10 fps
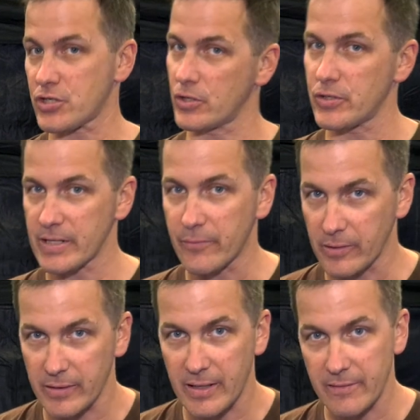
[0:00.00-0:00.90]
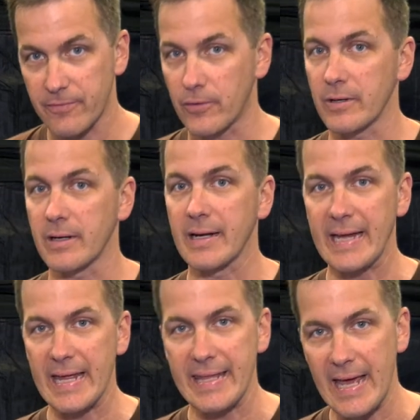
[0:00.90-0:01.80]
churn that we're looking for
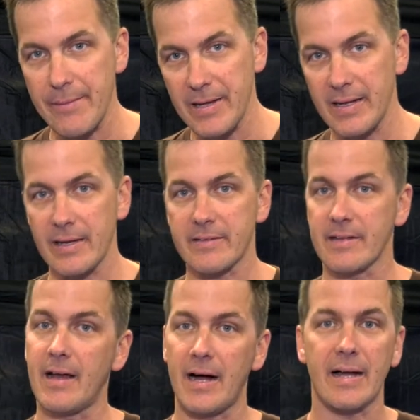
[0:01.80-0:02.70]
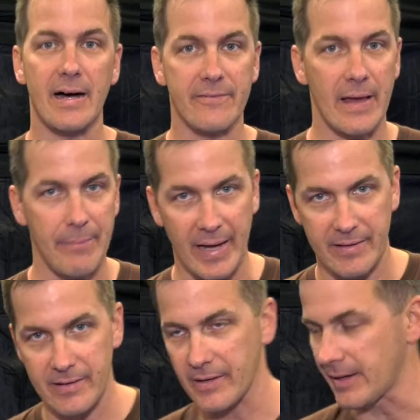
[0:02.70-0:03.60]
in that media to knock off that
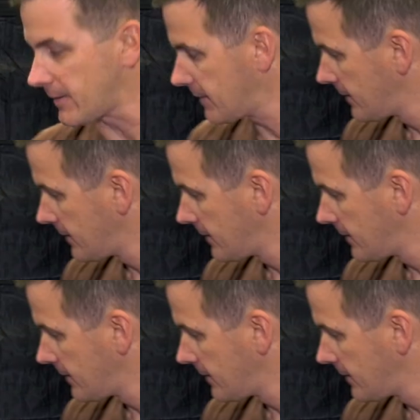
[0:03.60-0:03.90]
bacteria.